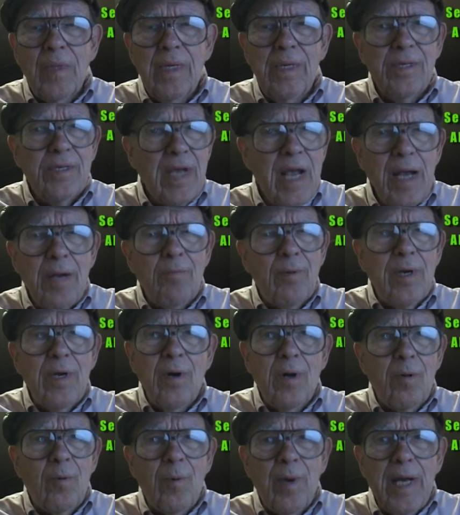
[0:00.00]
He's angry
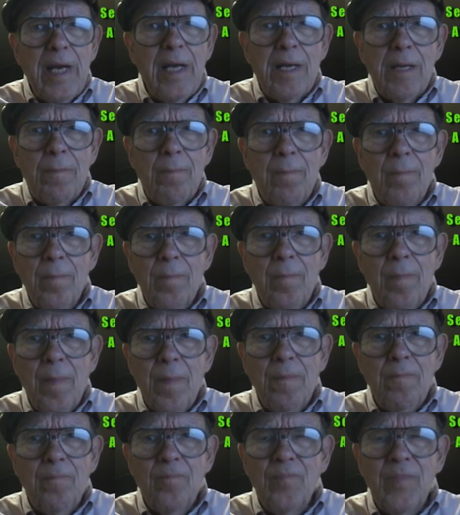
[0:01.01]
already.
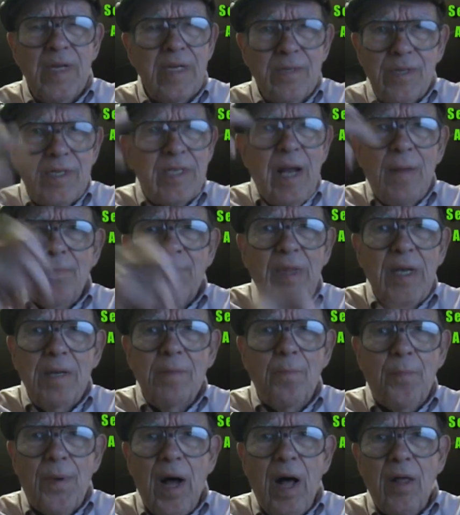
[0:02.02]
There's
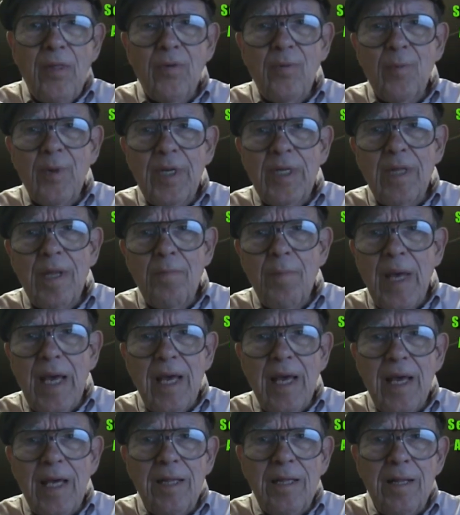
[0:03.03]
something bothering the
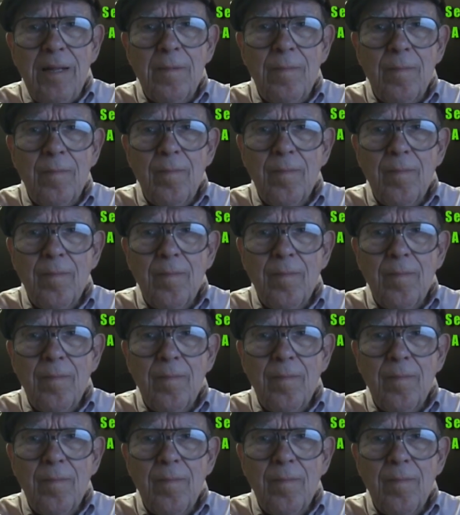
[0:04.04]
man.